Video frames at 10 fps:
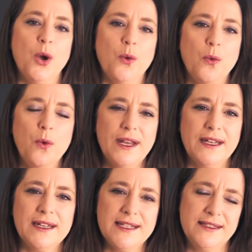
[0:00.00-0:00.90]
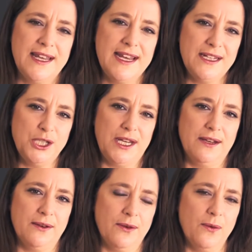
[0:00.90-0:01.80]
Wind as an
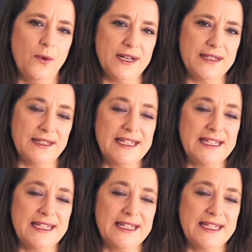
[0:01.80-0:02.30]
energy, what is it?